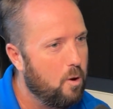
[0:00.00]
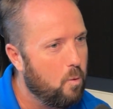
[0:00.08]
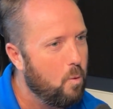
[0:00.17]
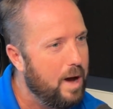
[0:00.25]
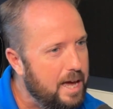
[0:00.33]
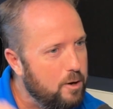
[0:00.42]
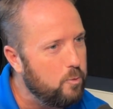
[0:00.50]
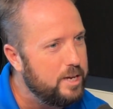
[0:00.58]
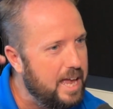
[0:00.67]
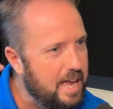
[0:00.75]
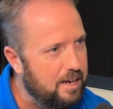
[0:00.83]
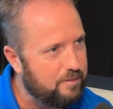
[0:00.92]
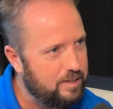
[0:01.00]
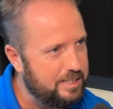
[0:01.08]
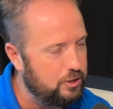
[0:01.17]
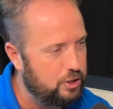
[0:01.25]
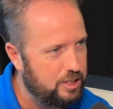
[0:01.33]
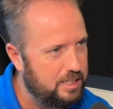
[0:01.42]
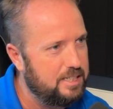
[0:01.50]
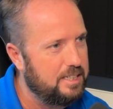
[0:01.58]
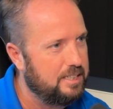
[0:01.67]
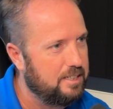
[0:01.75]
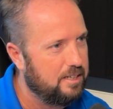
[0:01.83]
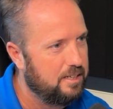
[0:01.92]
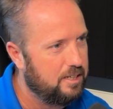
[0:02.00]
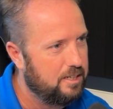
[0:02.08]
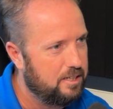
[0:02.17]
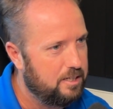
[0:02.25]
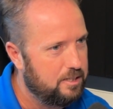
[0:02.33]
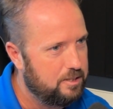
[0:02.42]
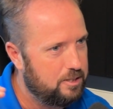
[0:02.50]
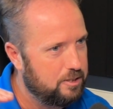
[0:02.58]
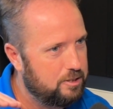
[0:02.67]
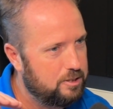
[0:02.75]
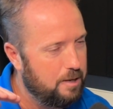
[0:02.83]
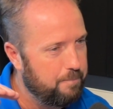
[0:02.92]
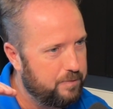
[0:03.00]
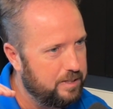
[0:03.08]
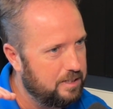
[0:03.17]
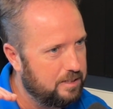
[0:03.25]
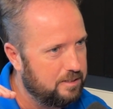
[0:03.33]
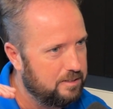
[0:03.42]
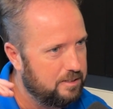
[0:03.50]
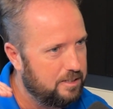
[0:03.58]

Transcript: Why do we elevate cheating to something